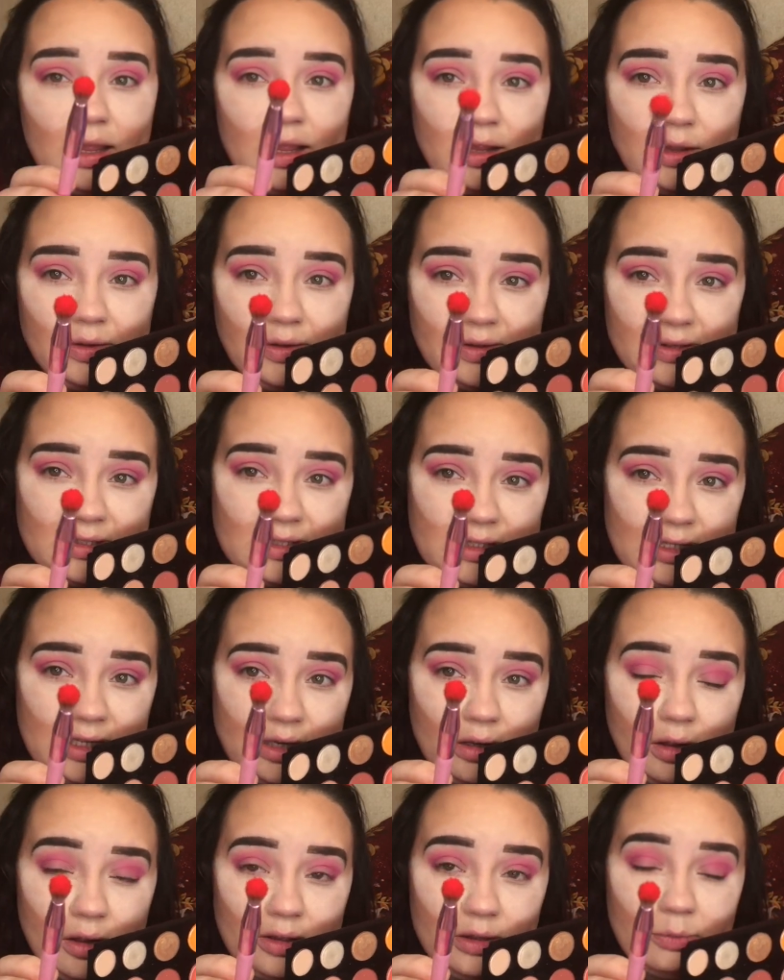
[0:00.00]
You can see it
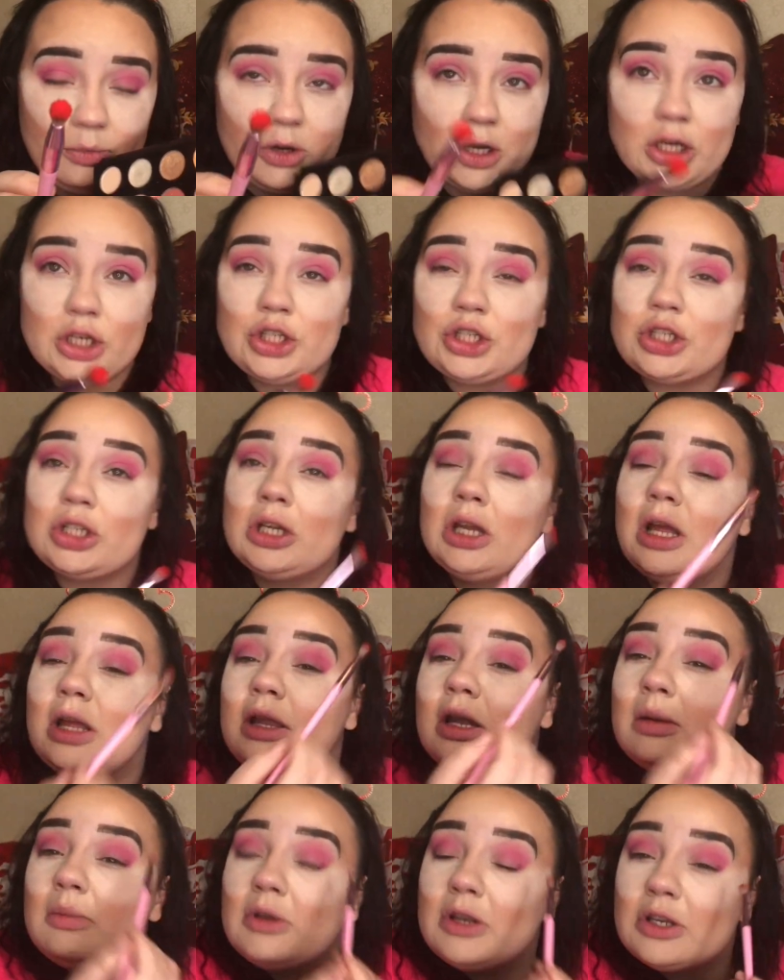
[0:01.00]
on the brush, and
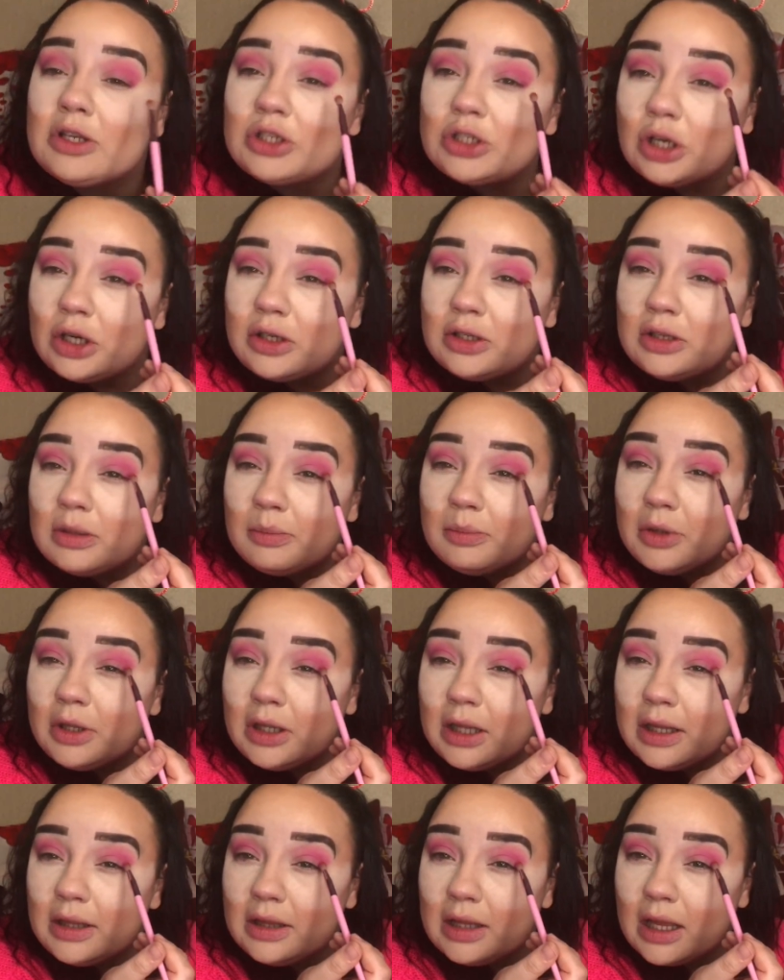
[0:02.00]
then I'm going to start to
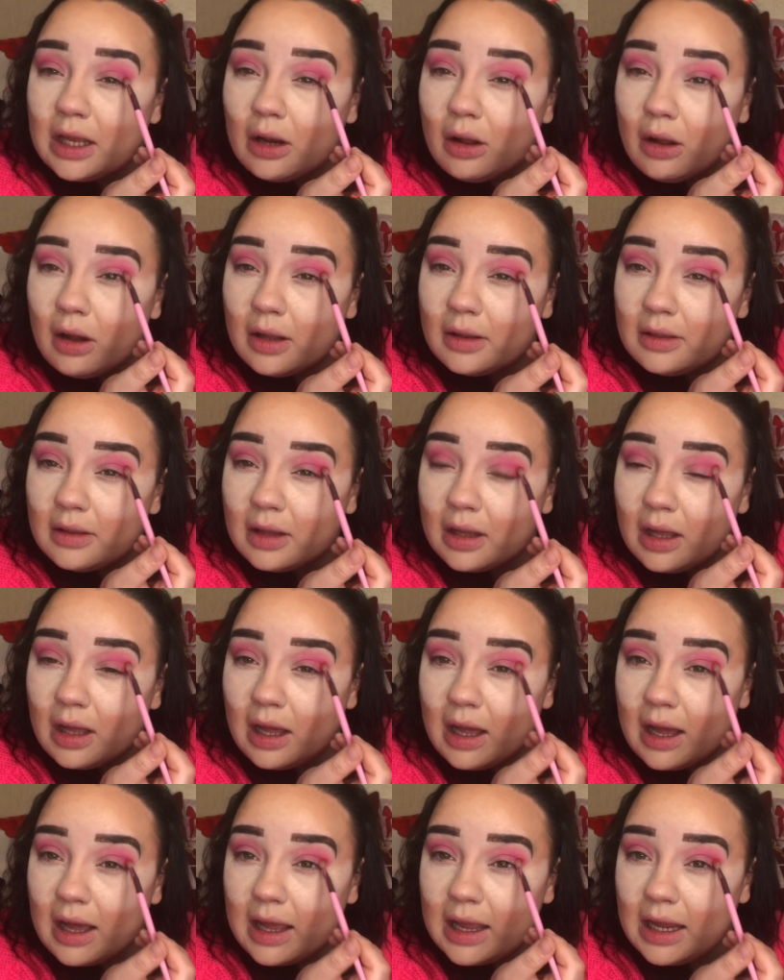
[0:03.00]
blend that on the
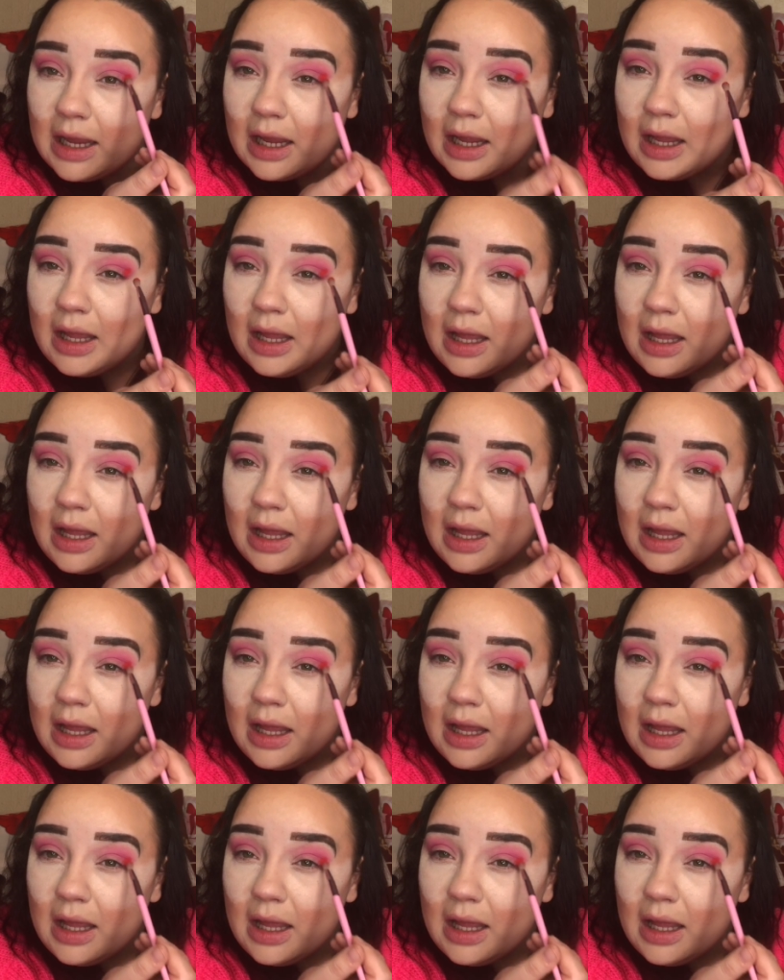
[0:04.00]
eye.